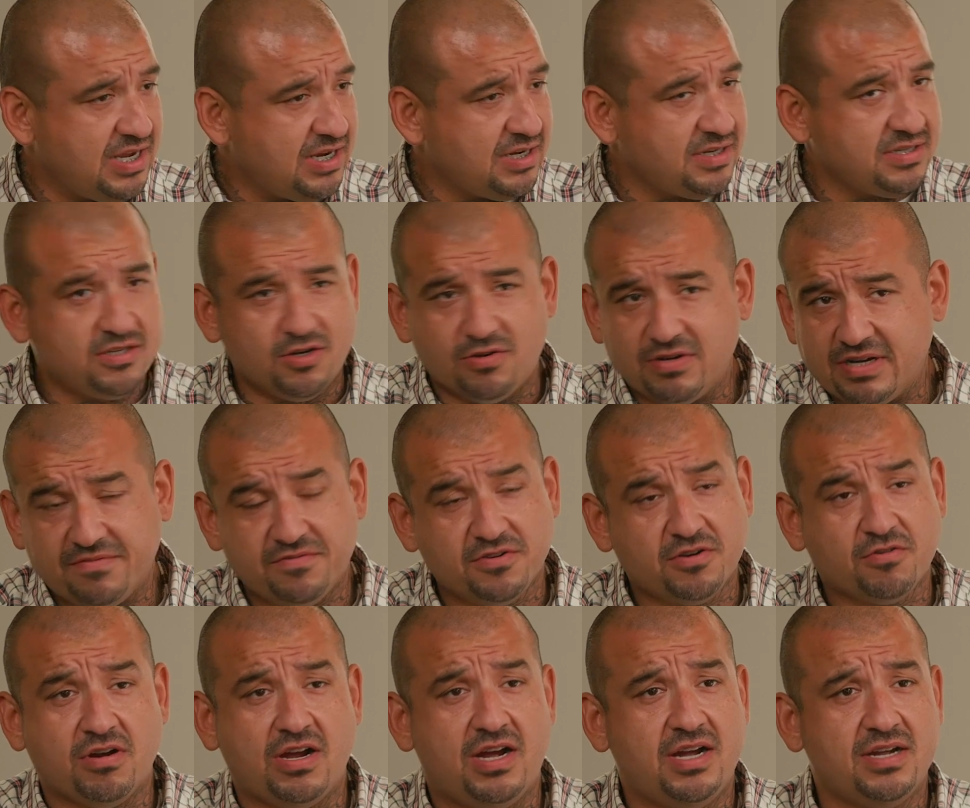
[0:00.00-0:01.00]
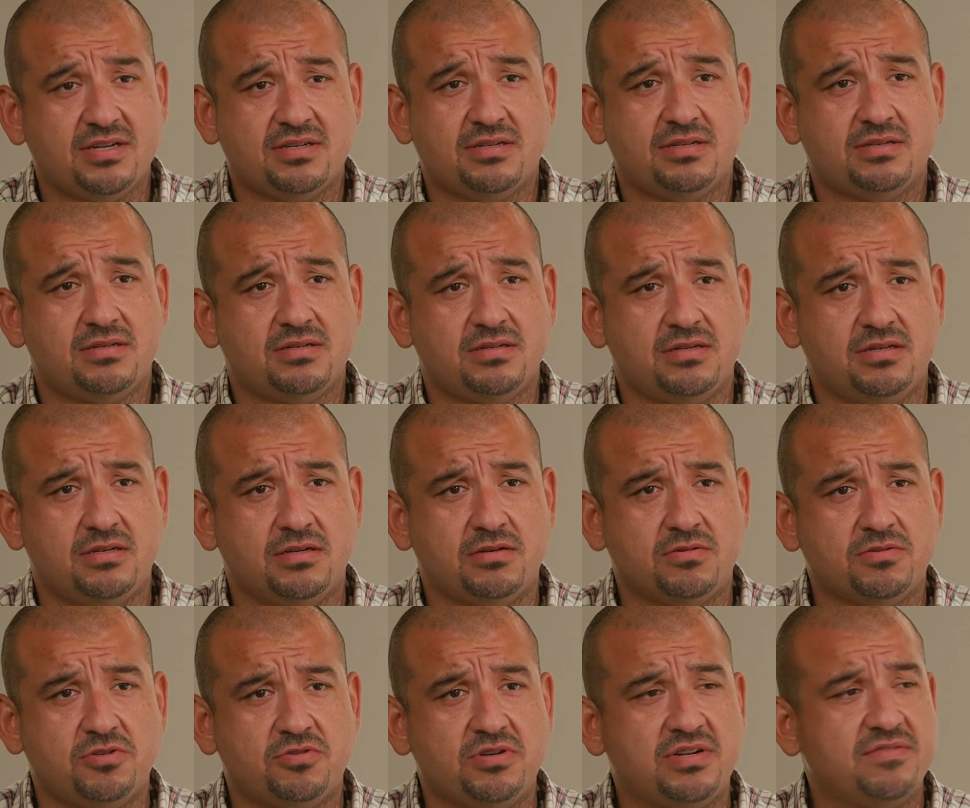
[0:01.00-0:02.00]
like, don't ever cry. You
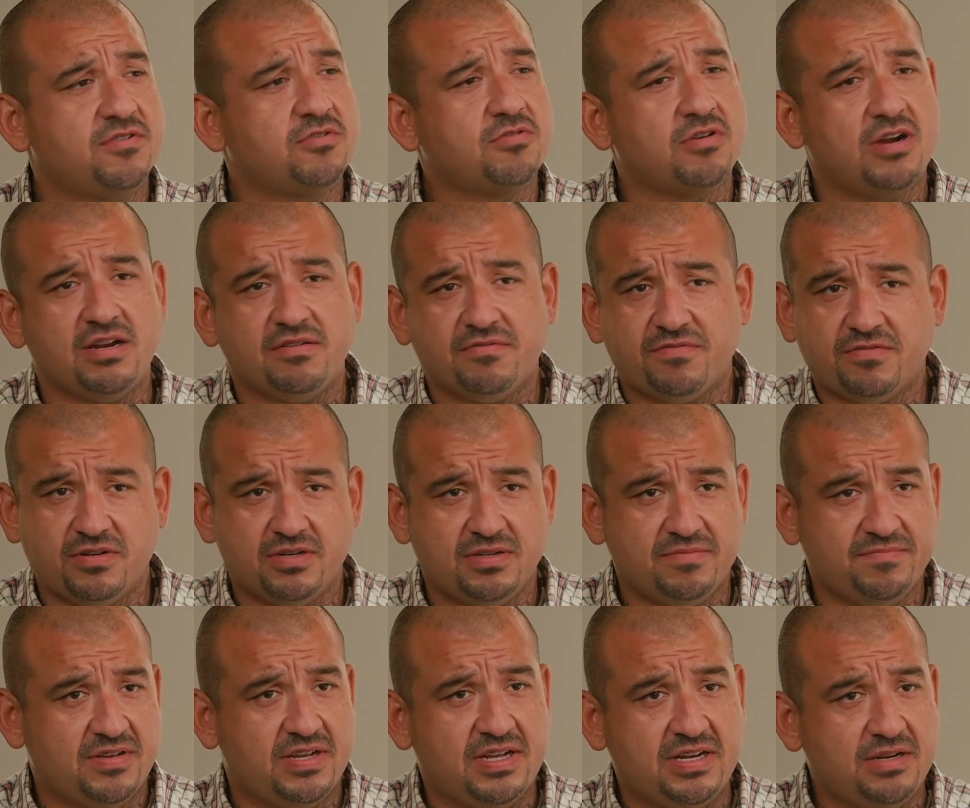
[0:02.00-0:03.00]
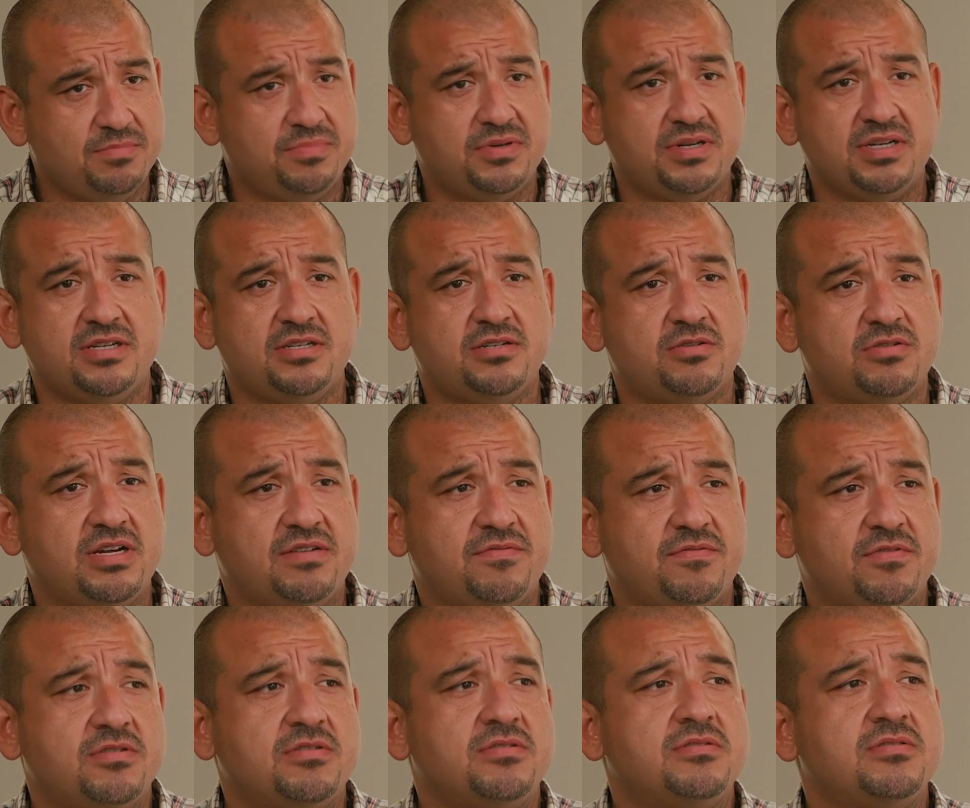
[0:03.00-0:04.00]
know, don't ever cry in front of anybody. Don't
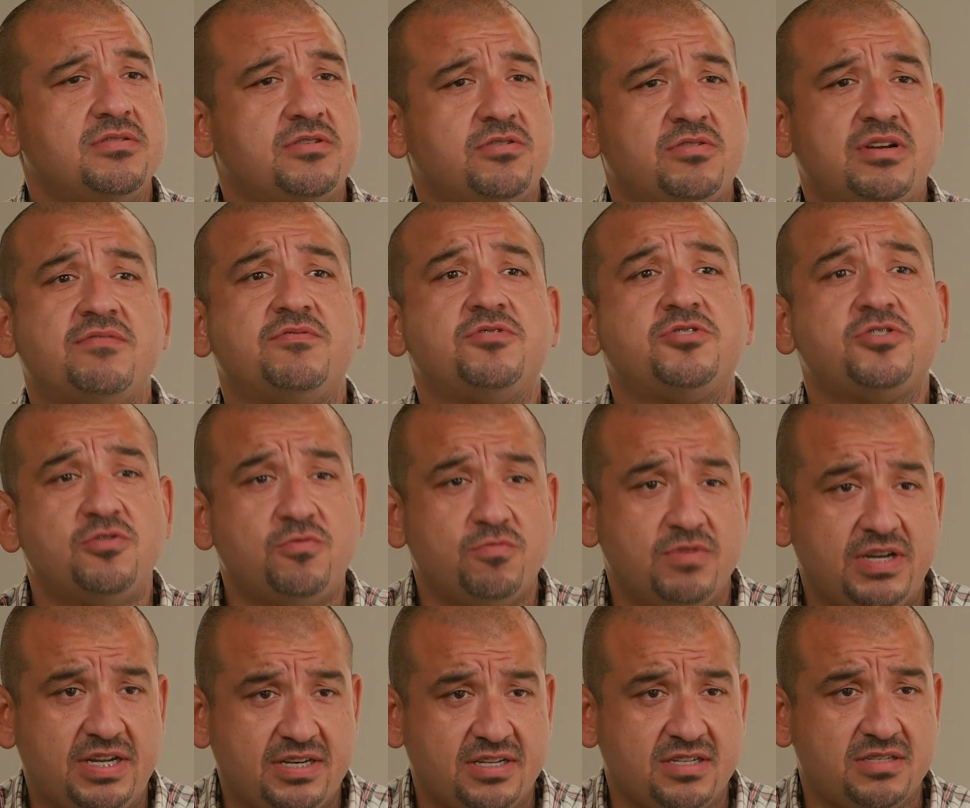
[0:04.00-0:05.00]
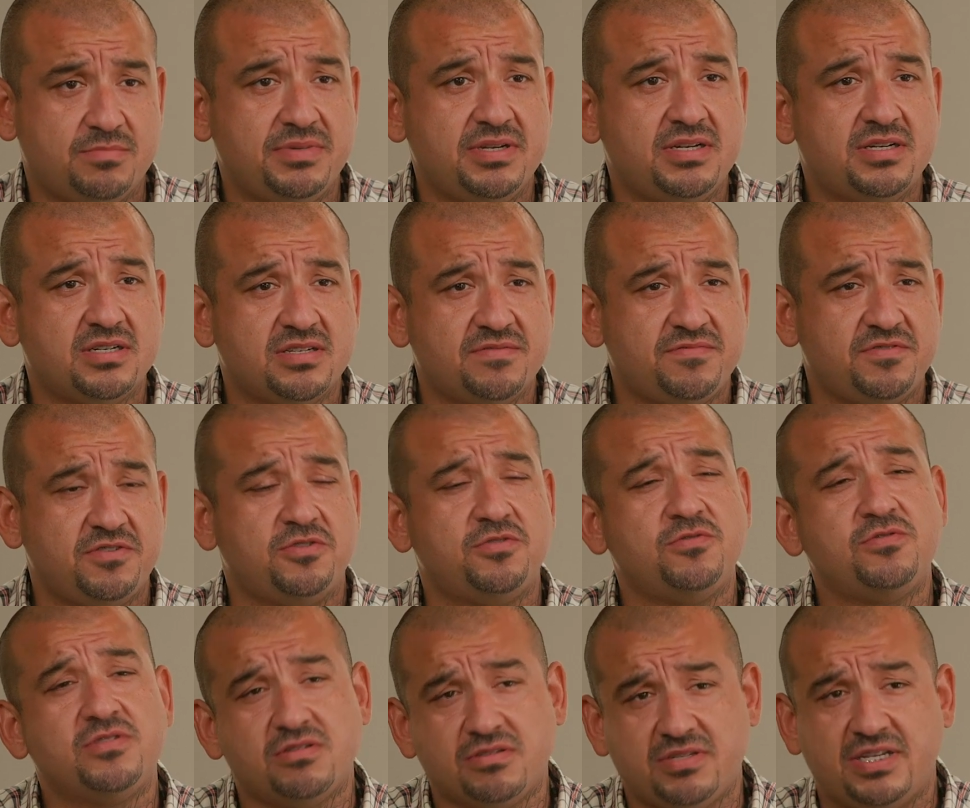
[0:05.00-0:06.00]
ever show weakness, because if you
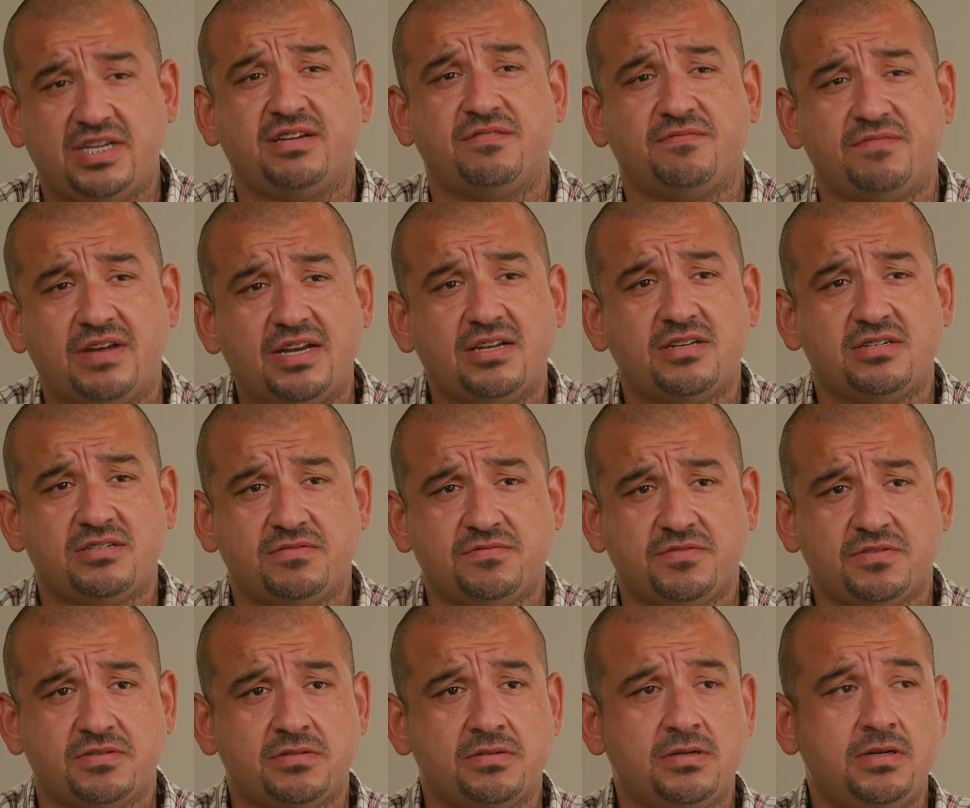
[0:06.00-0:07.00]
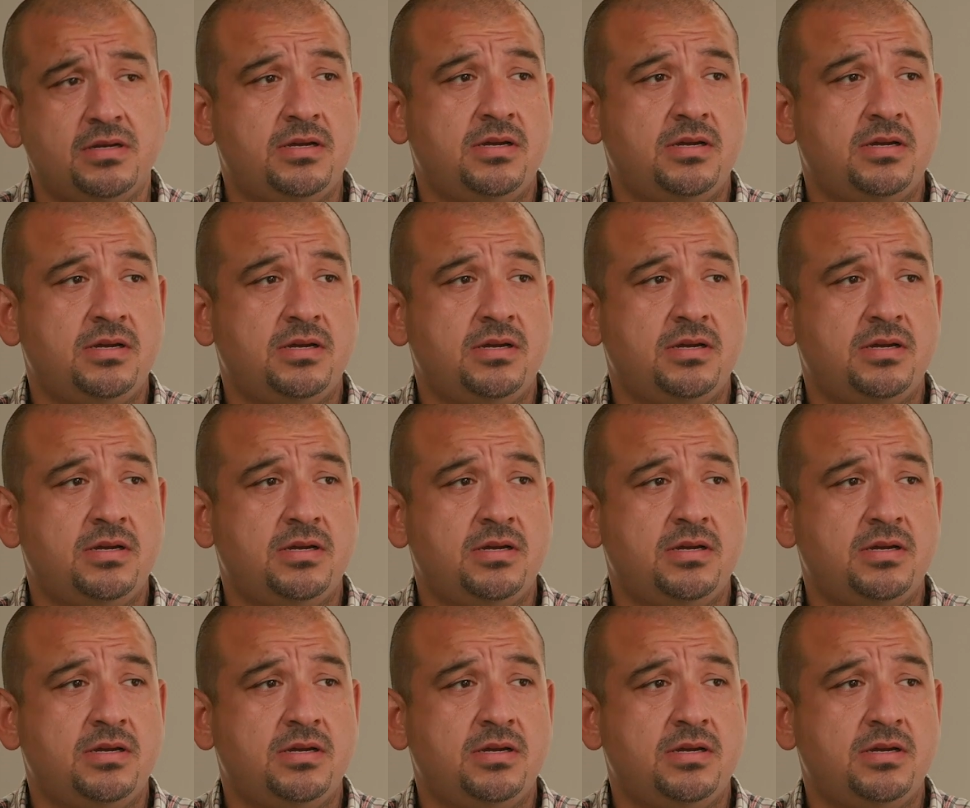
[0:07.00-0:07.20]
do, they'll take advantage of you.